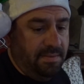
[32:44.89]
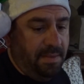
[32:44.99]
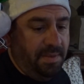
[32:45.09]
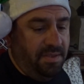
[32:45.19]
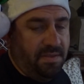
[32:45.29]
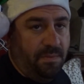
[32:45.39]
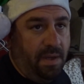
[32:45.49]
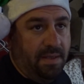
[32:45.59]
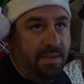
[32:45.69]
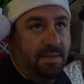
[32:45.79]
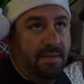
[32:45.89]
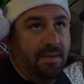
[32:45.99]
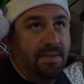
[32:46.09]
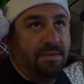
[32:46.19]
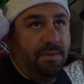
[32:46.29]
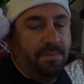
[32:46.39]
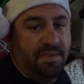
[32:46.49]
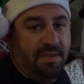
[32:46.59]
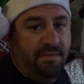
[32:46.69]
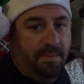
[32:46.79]
I mean, just walking into these rooms
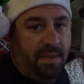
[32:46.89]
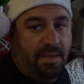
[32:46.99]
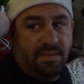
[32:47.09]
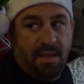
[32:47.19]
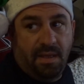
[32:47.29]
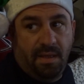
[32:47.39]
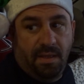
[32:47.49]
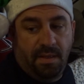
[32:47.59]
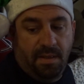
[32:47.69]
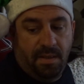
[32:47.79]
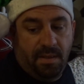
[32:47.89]
is giving me anxiety.